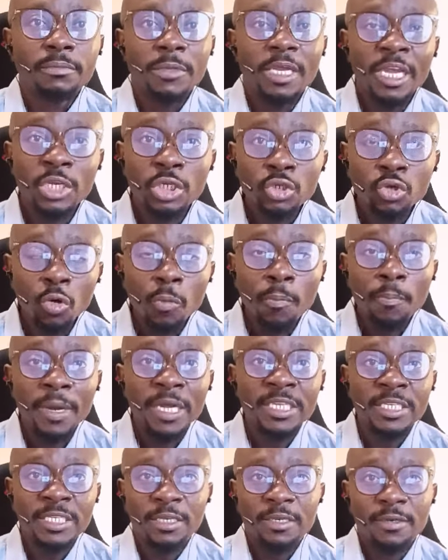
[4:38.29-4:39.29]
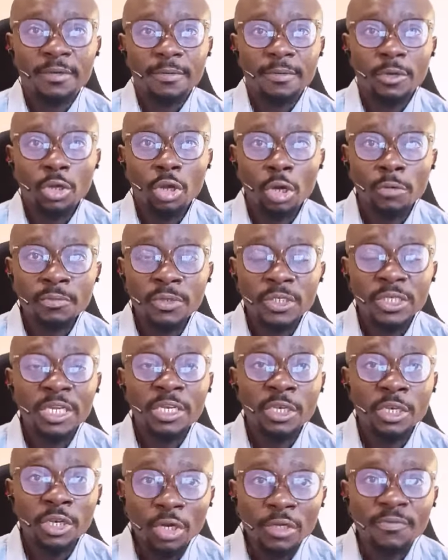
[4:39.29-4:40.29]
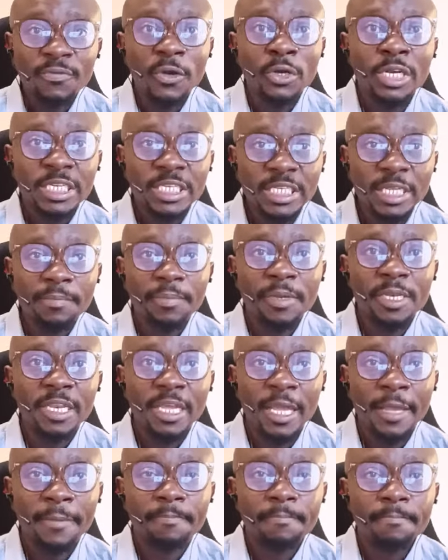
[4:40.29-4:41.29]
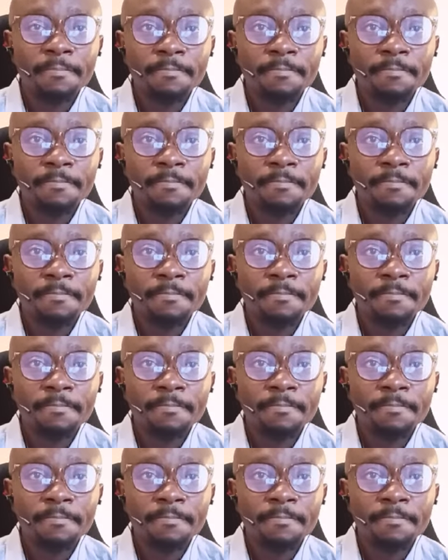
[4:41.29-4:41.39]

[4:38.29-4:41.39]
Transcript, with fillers: A new person comes in not from the CPDM.